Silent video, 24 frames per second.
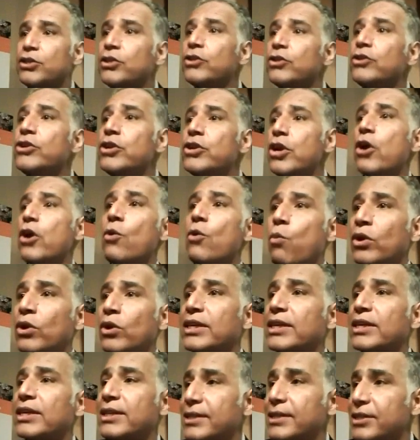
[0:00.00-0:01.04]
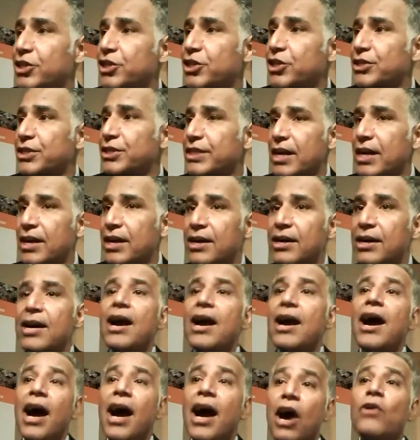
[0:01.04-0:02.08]
Do you know what the conditions are?
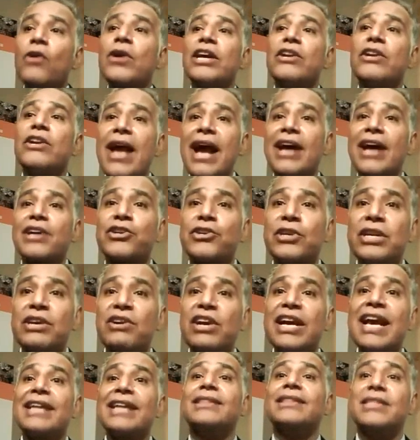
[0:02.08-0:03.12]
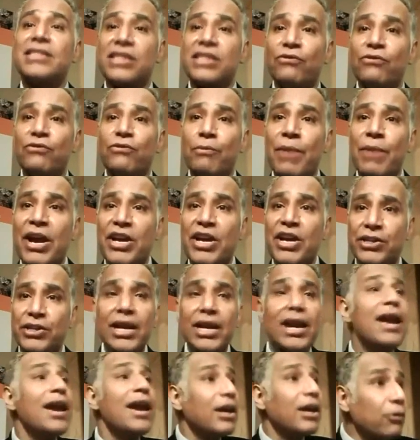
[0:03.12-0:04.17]
How can you actually get this
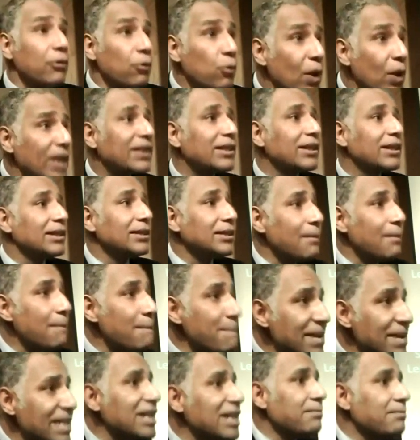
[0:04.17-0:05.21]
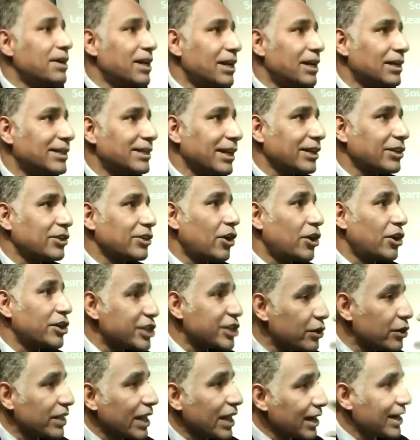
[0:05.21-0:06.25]
information with the minimal
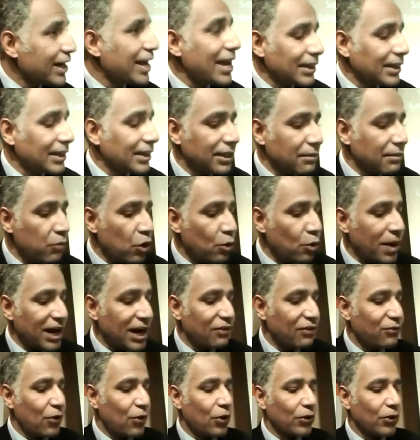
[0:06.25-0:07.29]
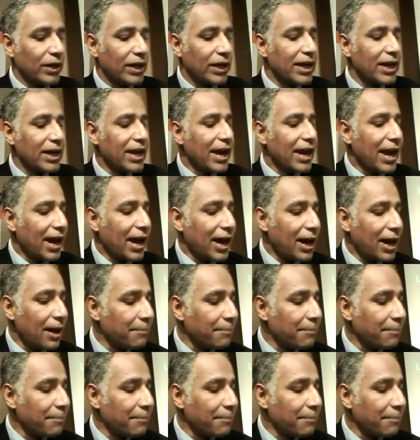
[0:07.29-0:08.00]
technology, again, the mobile phone,